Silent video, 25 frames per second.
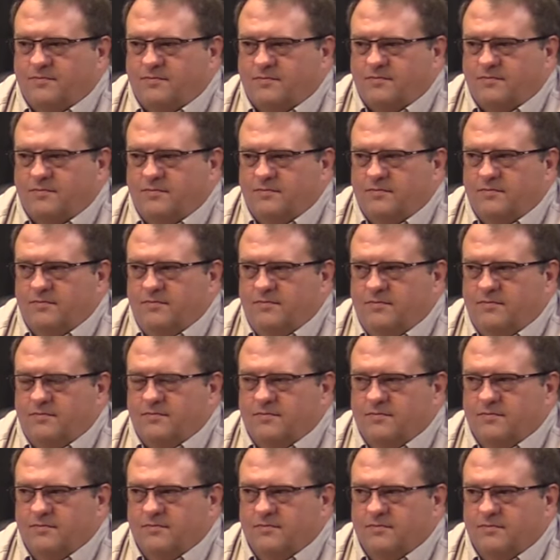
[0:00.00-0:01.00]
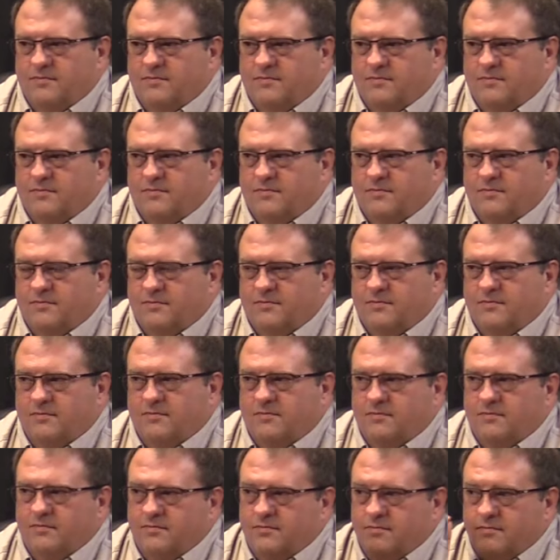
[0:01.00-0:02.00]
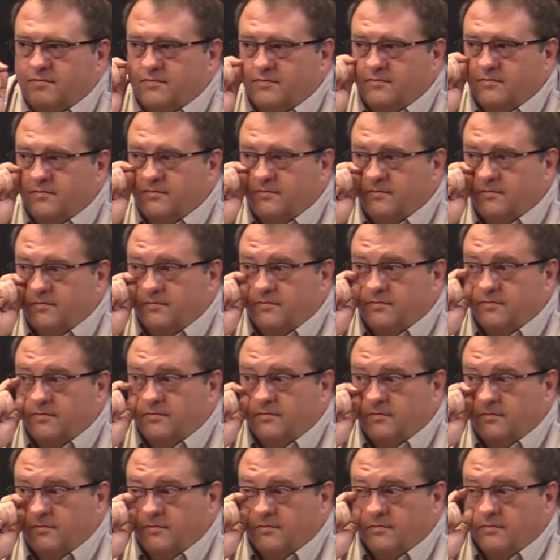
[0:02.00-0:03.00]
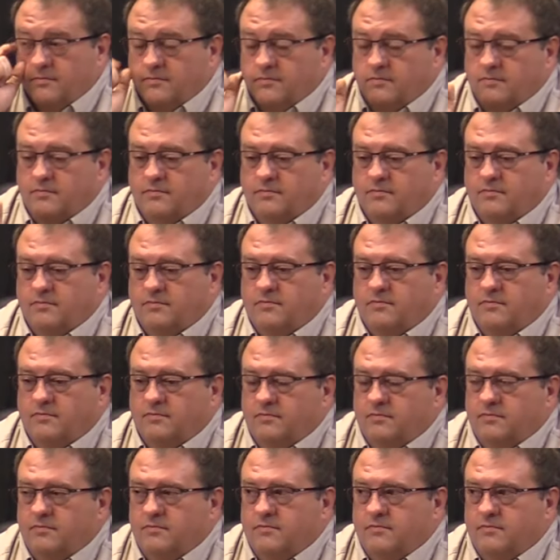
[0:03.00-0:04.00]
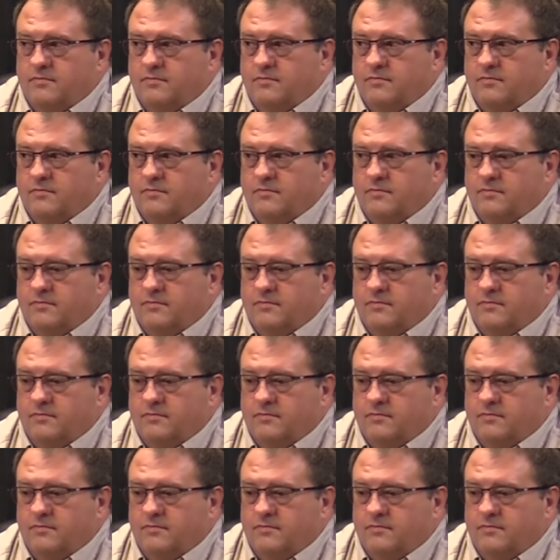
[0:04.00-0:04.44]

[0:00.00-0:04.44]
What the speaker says: The person shown says nothing.